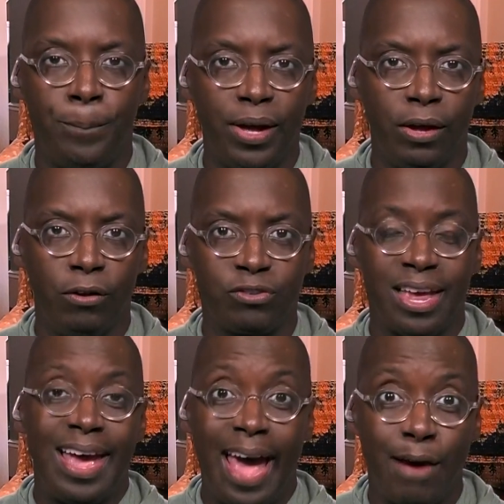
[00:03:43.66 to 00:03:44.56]
Bills
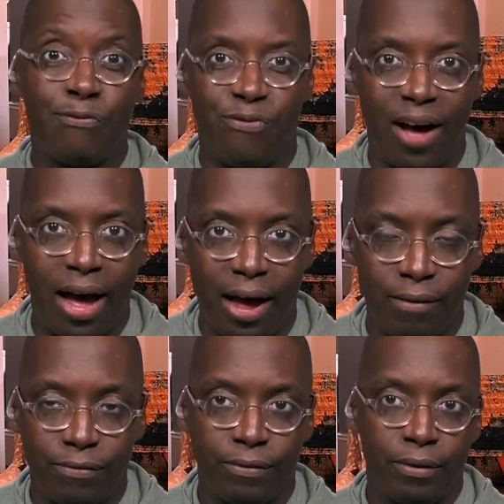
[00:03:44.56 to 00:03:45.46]
have 5.
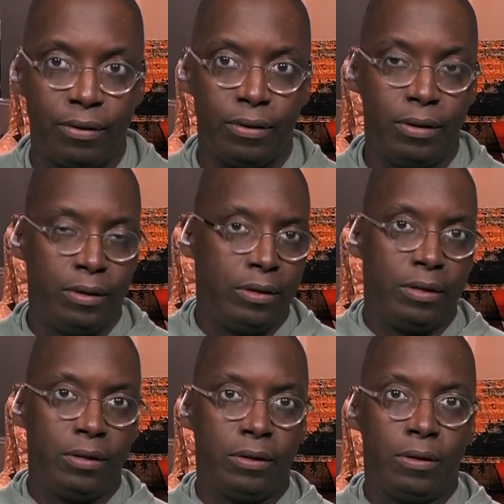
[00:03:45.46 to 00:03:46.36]
Wait,
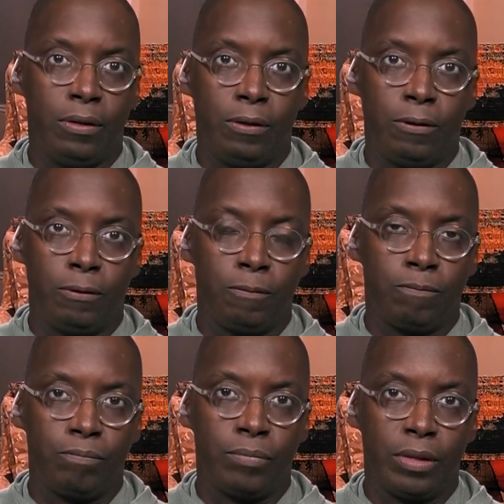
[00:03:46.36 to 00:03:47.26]
one, two.
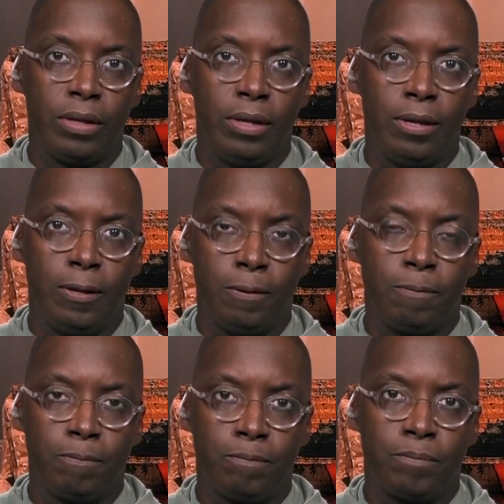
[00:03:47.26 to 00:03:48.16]
Look, count them for me.
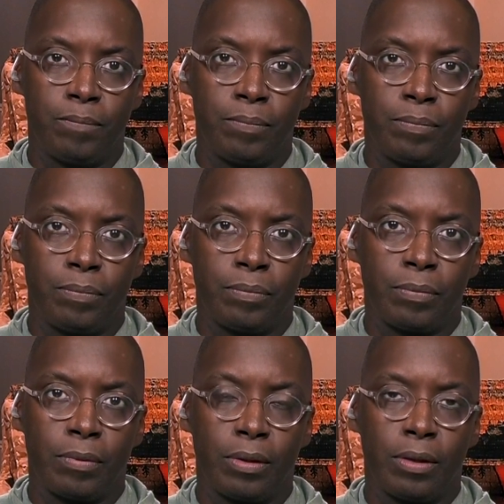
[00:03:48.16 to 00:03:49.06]
Bills,
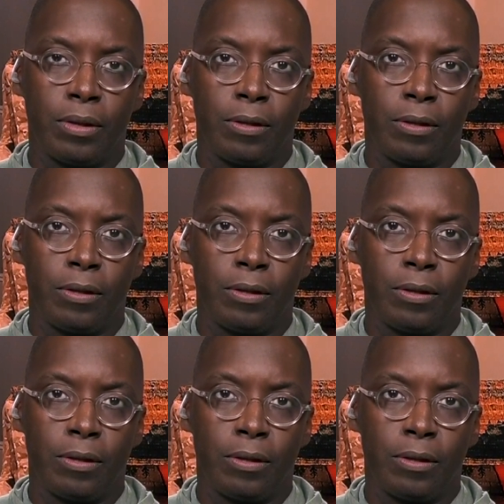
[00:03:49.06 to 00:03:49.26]
Patriots,